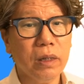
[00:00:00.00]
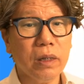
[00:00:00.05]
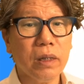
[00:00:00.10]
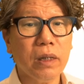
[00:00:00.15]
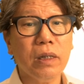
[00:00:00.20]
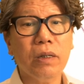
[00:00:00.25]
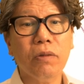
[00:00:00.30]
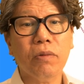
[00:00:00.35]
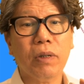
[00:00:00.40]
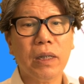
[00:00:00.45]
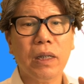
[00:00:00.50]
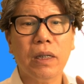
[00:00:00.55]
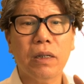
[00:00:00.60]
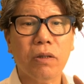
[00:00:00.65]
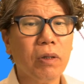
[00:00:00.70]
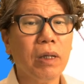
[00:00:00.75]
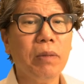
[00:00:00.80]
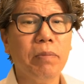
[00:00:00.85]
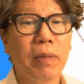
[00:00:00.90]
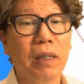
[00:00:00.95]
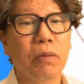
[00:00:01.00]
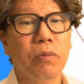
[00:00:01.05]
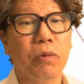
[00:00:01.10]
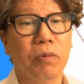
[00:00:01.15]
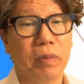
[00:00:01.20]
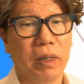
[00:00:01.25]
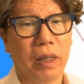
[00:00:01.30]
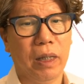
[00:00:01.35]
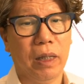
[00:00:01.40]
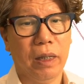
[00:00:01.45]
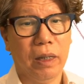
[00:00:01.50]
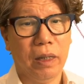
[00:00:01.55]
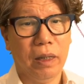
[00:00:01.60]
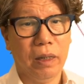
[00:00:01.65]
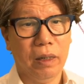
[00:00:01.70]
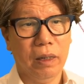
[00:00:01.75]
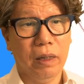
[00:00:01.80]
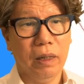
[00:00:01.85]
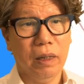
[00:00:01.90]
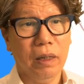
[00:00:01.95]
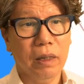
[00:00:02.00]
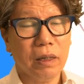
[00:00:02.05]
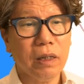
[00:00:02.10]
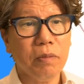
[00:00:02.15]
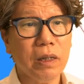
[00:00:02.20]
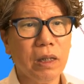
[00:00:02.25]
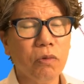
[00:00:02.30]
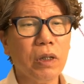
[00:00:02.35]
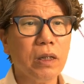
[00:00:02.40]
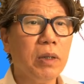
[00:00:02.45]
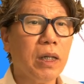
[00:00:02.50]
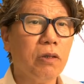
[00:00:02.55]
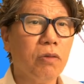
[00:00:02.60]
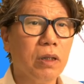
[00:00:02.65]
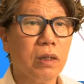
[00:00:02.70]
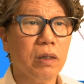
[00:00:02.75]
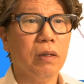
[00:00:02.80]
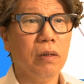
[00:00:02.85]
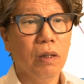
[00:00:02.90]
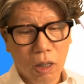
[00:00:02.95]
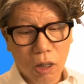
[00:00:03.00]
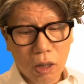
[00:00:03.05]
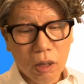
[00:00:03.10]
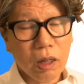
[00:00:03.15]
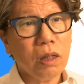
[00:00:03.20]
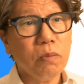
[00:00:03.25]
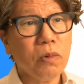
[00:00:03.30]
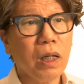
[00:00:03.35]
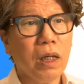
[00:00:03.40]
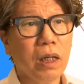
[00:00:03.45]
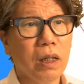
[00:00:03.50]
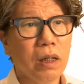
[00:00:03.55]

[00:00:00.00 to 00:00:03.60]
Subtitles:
have become distorted. This implies that the motion of the